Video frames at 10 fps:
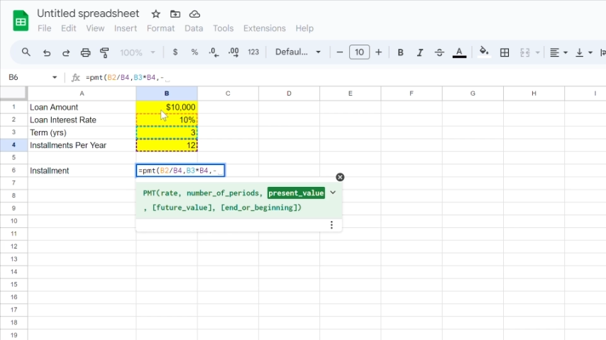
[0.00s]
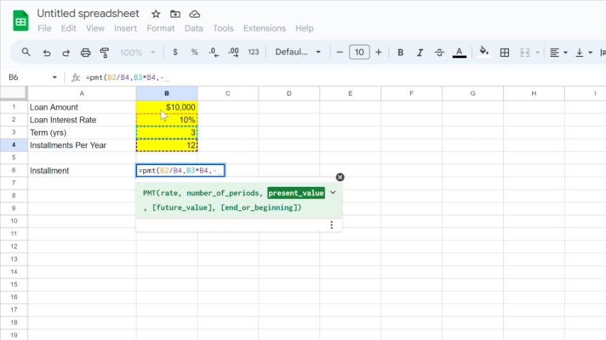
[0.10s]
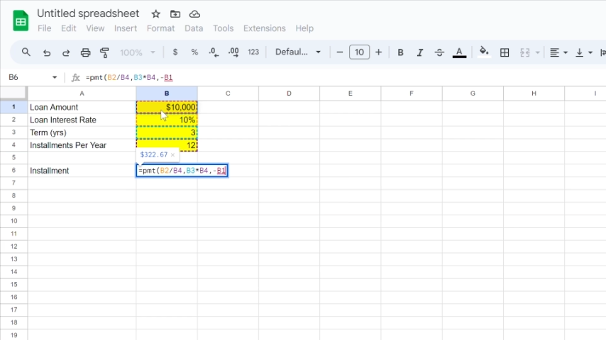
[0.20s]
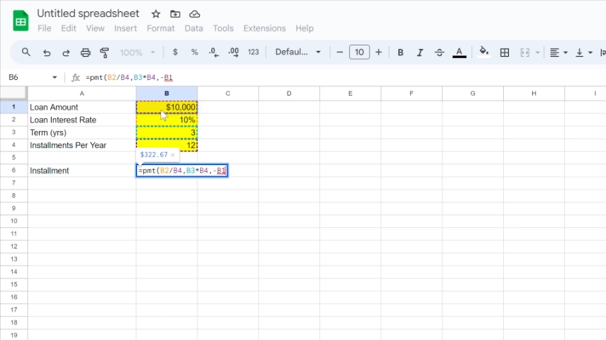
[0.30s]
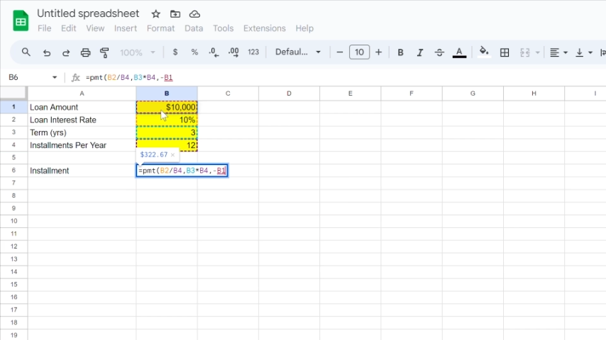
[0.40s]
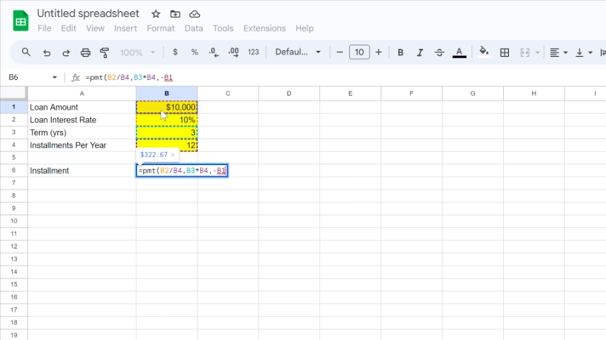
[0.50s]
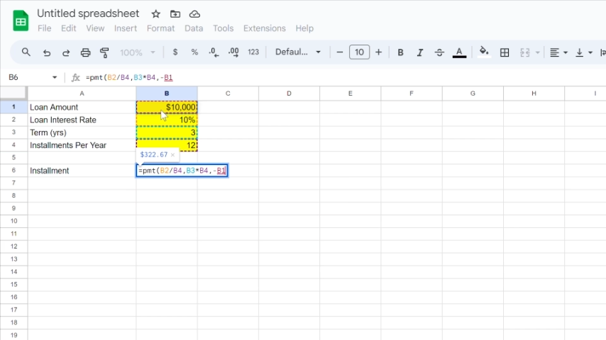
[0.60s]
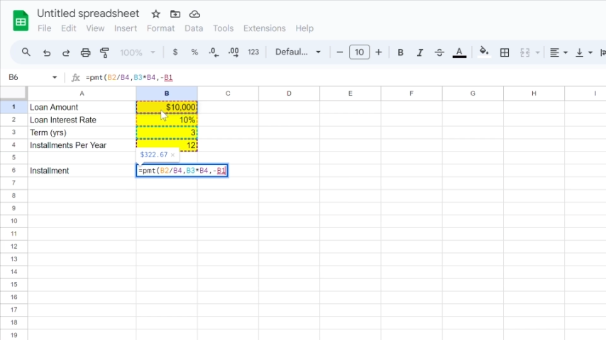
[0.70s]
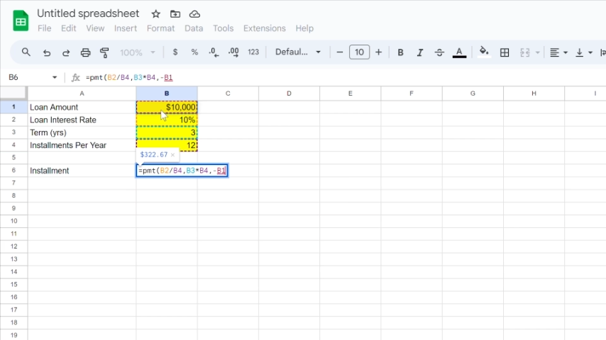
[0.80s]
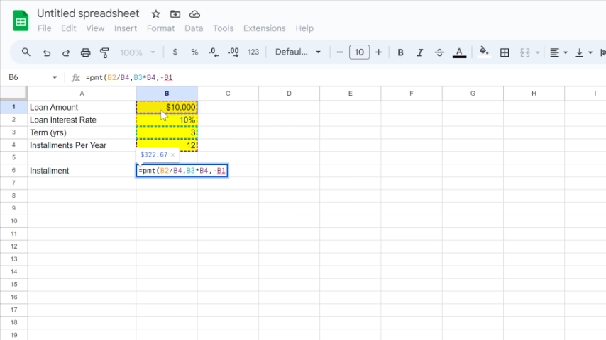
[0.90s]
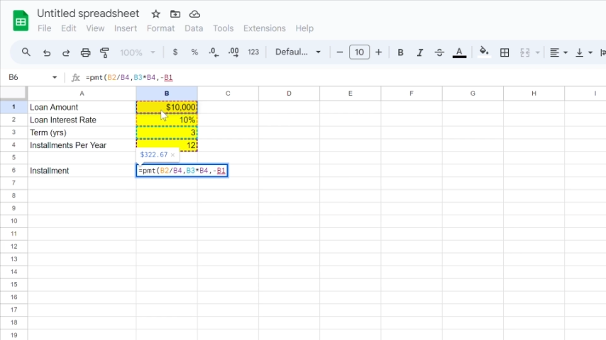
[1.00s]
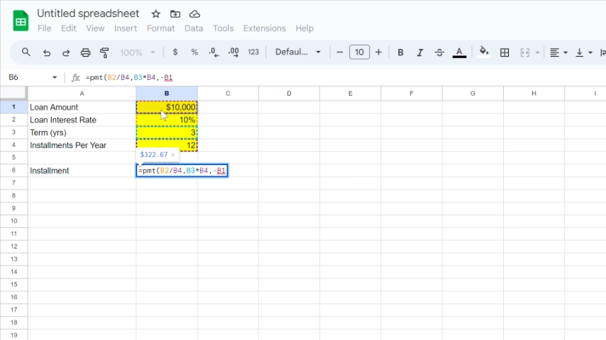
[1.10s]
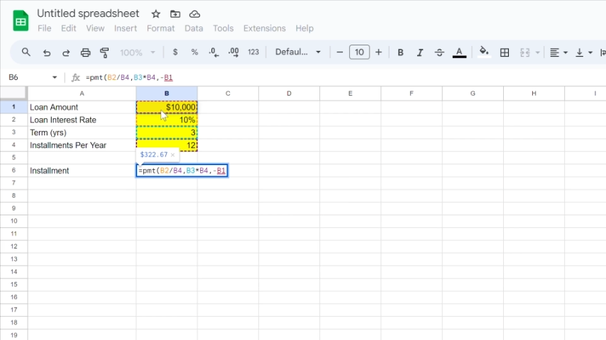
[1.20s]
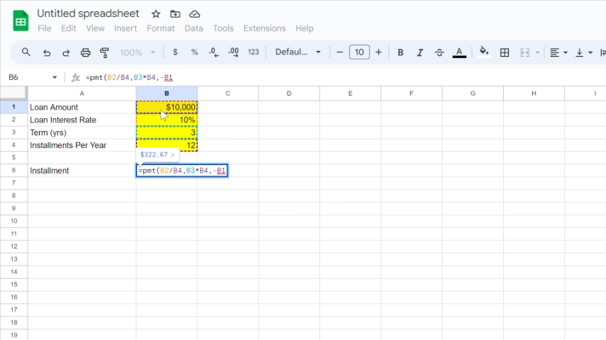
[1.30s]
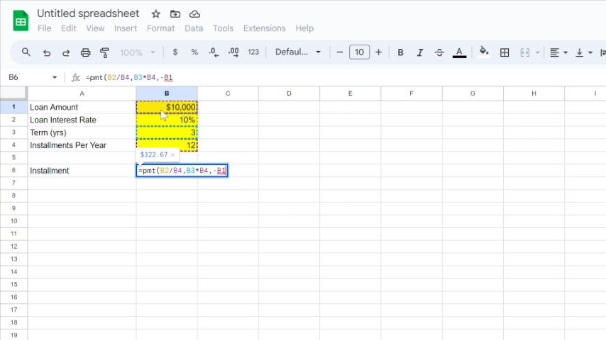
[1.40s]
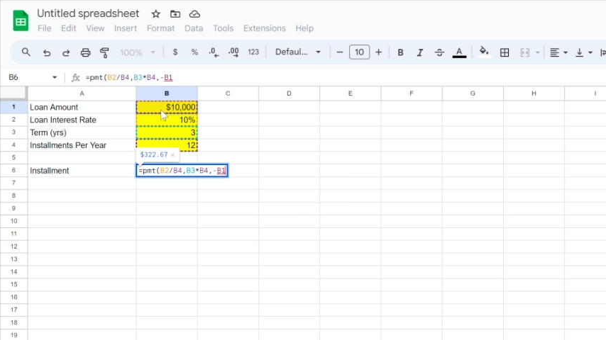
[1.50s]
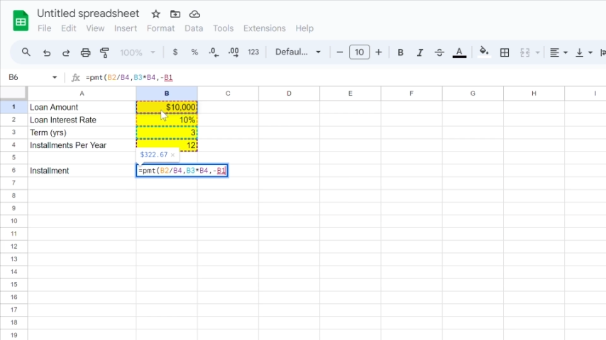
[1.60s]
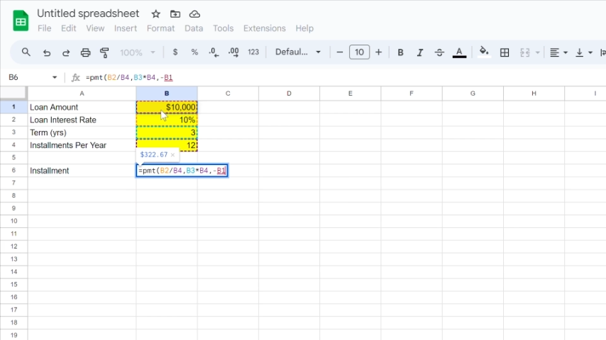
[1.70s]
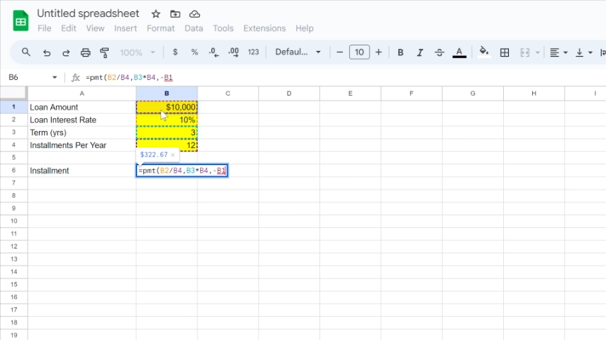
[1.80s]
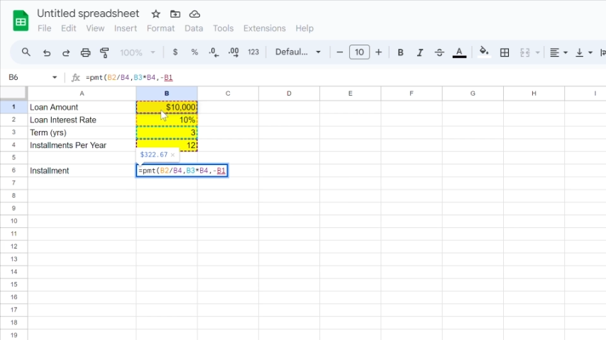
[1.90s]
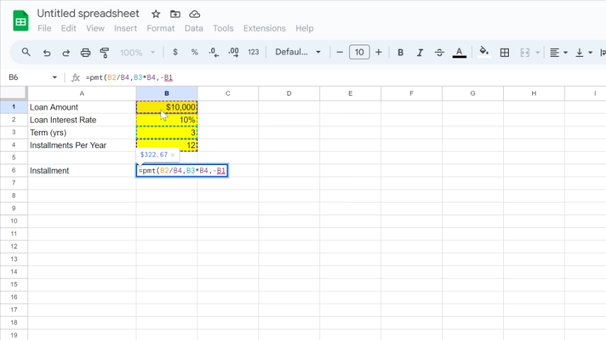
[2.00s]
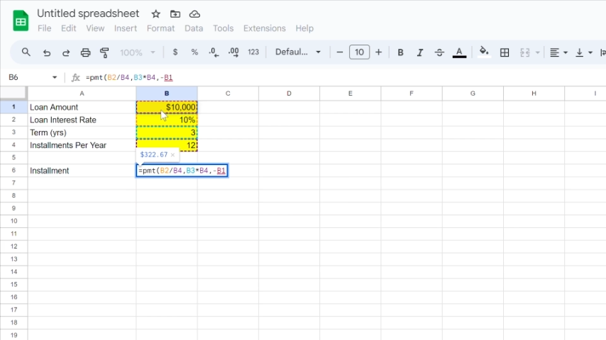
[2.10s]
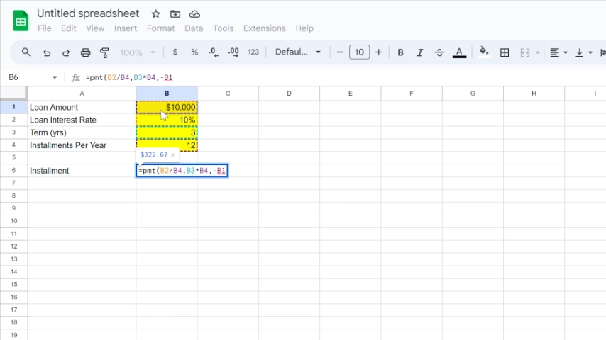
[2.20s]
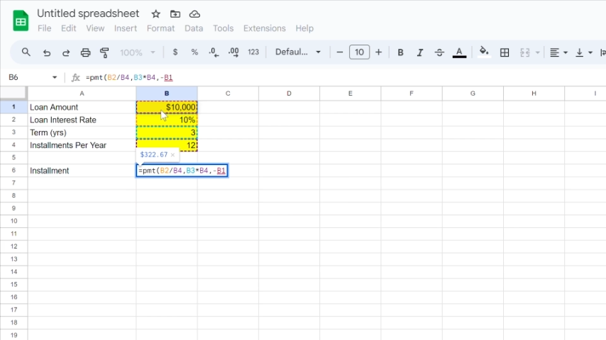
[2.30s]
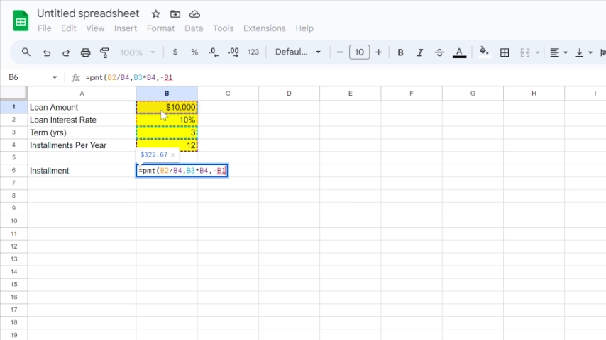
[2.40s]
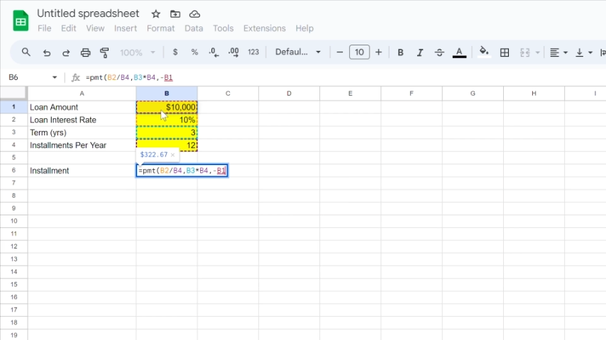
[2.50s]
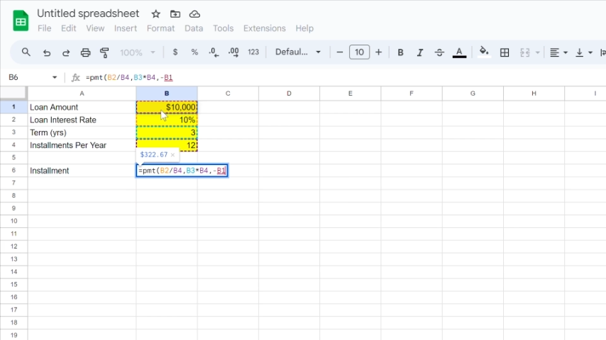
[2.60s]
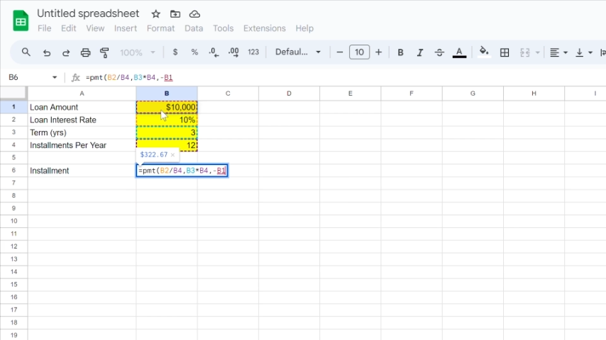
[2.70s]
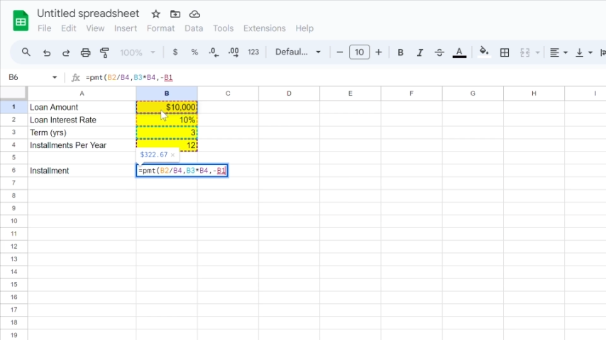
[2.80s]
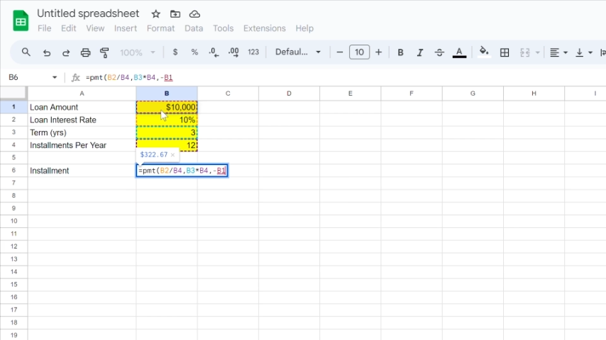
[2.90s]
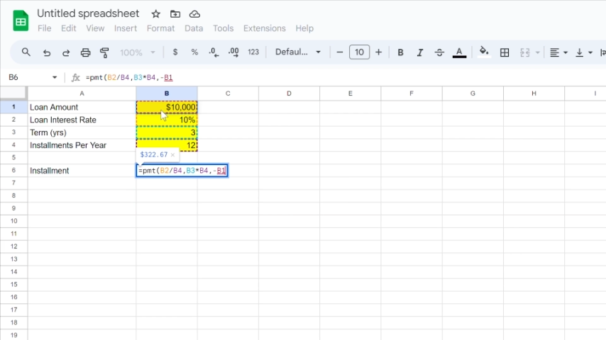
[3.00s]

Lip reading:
Nobody's mouth can be seen.